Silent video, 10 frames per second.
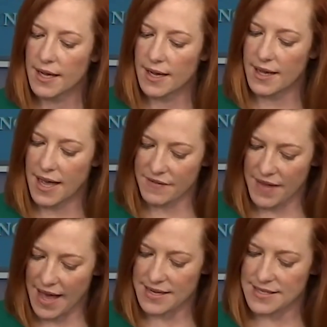have
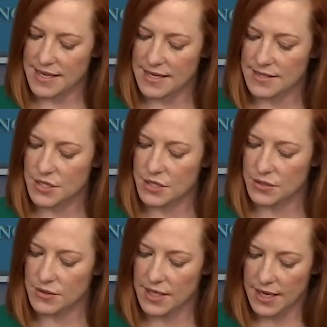access
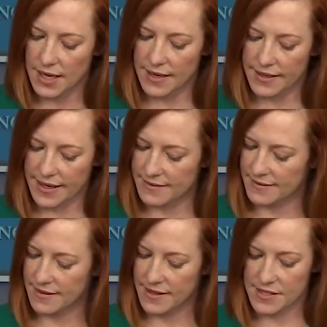to
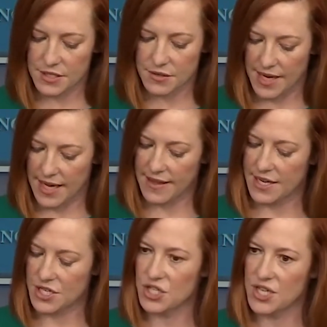
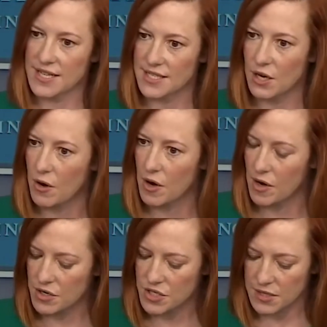HHS and
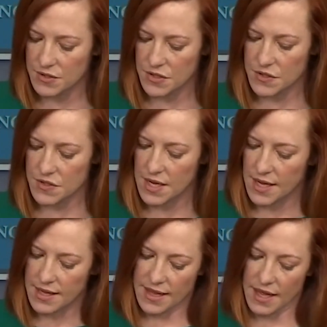ORR shelters,
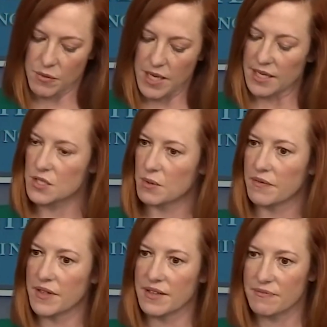that we can
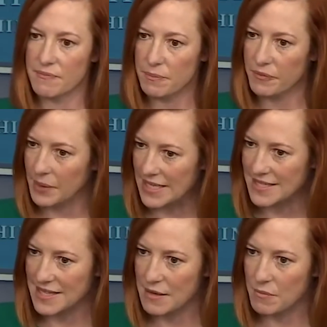swiftly
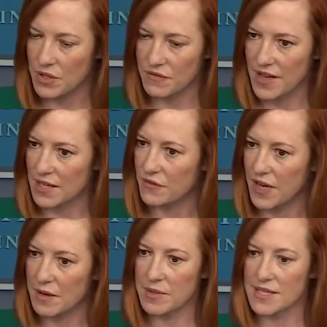place them with vetted
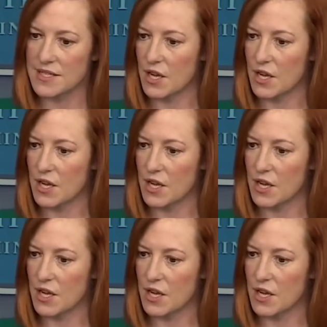families.